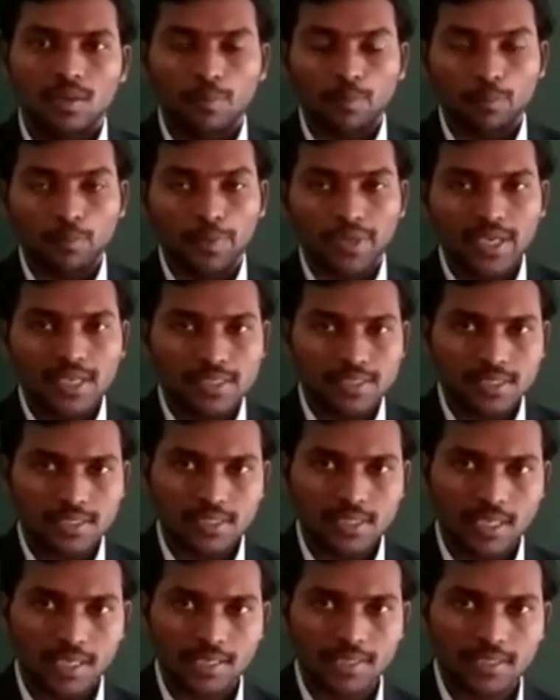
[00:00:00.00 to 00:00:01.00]
basic
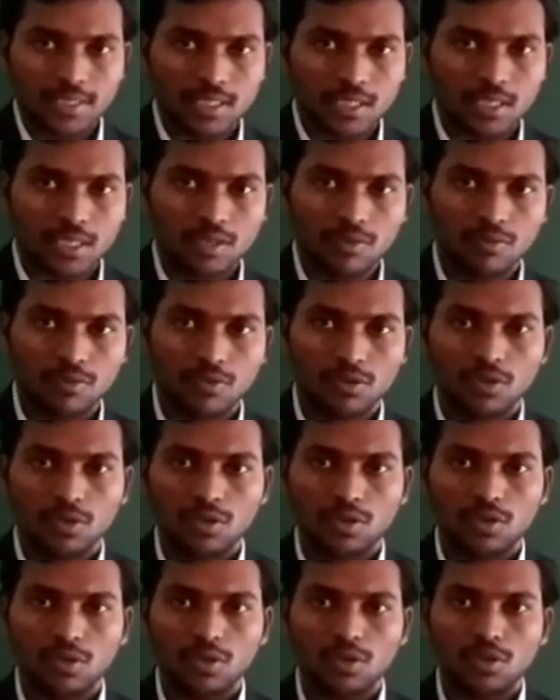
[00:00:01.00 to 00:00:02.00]
idea
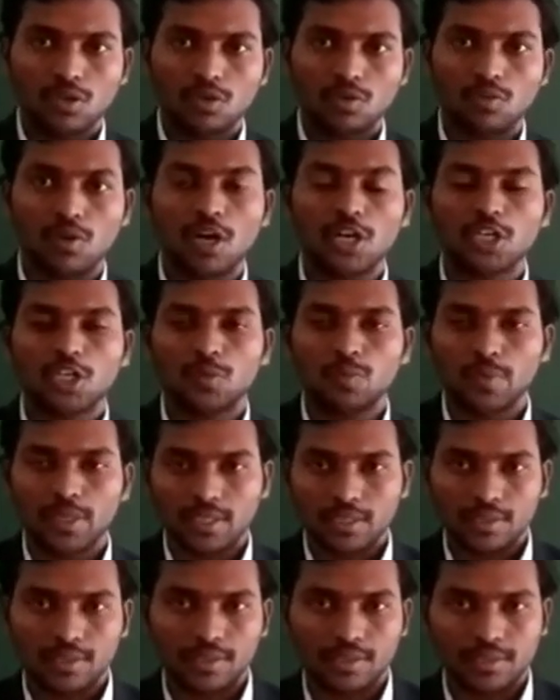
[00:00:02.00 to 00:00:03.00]
of quantum
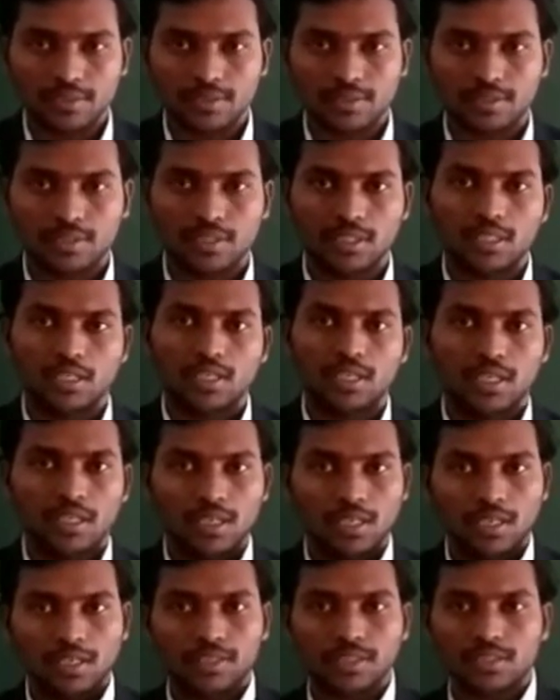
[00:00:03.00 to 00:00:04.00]
mechanics.
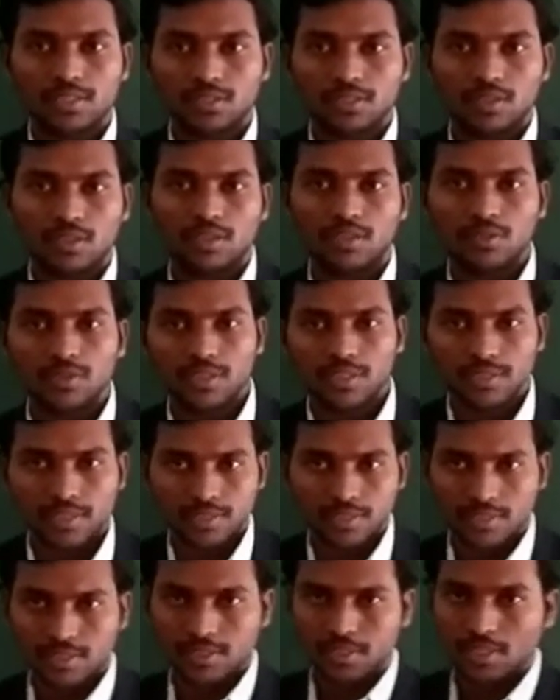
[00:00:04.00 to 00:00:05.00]
Let us start today's
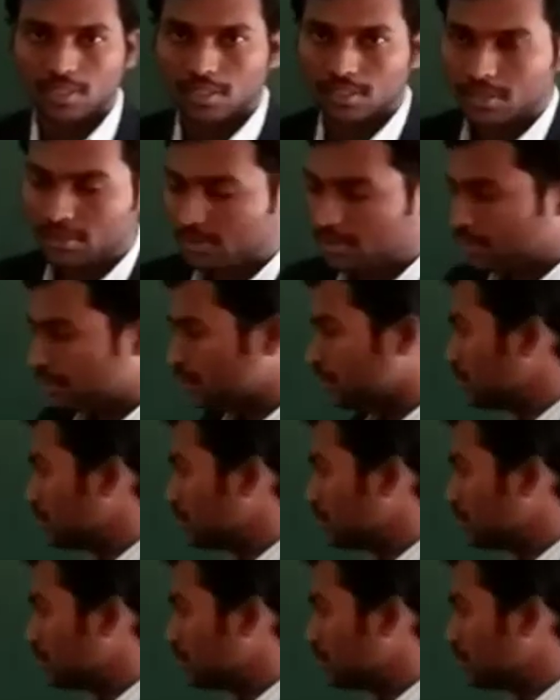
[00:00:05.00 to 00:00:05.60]
session children.